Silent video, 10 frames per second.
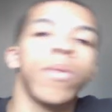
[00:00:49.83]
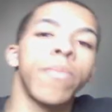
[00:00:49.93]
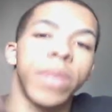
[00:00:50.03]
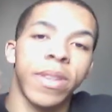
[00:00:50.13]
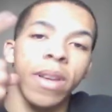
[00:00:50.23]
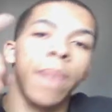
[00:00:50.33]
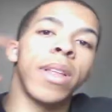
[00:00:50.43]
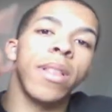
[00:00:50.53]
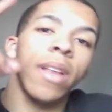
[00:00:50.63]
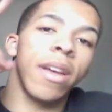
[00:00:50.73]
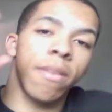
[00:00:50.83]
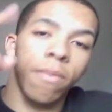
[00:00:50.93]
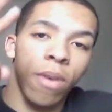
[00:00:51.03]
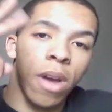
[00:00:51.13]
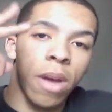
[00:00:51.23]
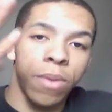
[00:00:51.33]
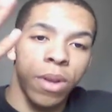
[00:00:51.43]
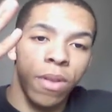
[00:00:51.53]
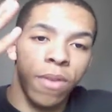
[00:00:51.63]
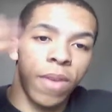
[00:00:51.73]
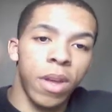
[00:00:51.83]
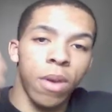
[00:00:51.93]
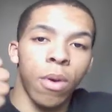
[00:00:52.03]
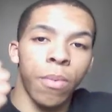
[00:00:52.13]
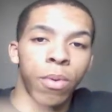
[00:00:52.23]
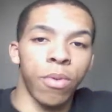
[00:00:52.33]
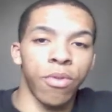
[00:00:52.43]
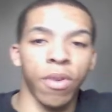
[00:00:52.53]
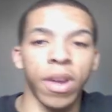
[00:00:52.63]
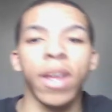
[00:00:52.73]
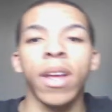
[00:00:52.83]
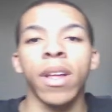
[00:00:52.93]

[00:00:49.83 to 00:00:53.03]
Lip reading: Please comment, like, subscribe, share this video. Hope you enjoy it.